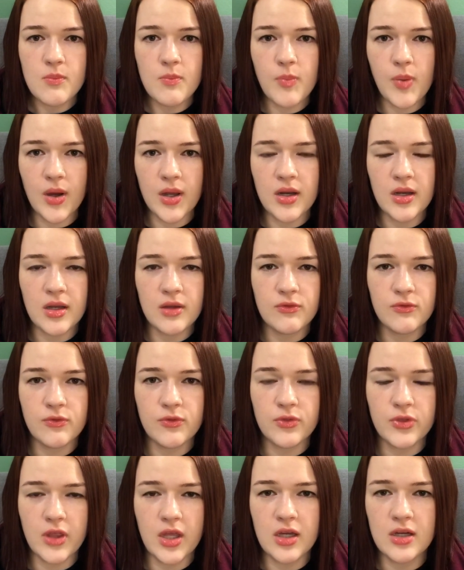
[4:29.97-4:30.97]
But
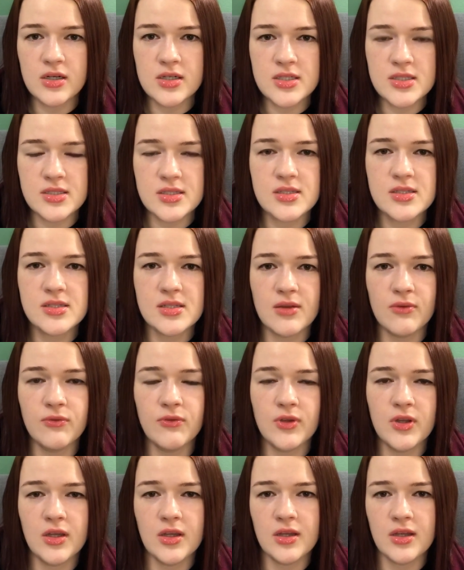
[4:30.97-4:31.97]
if there's
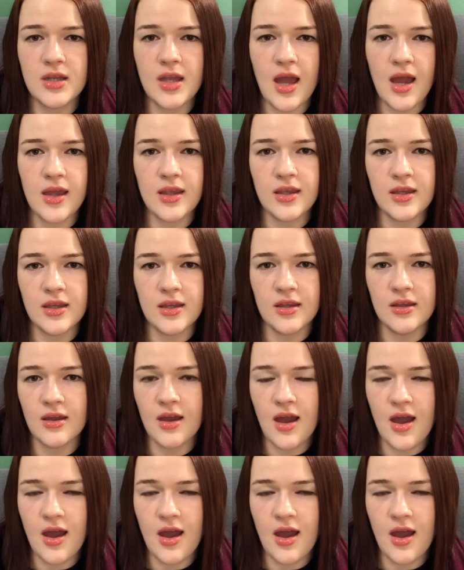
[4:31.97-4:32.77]
something nagging